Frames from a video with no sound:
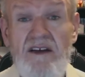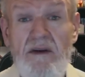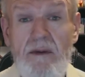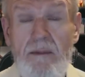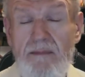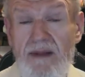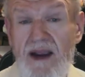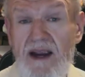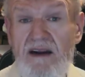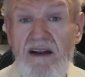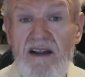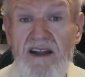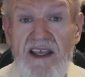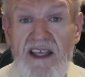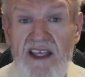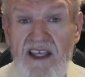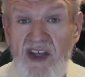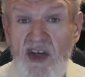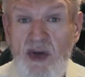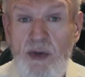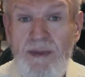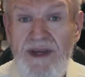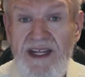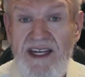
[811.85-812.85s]
you're barely
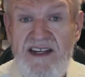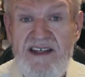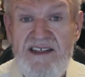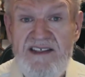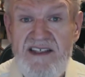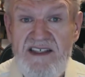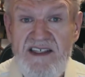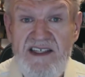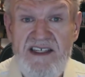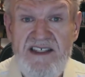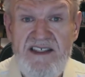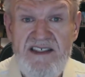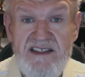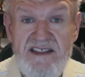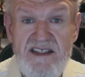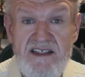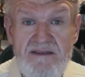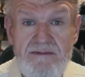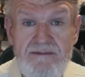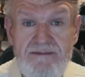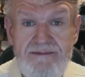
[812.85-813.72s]
human as it is.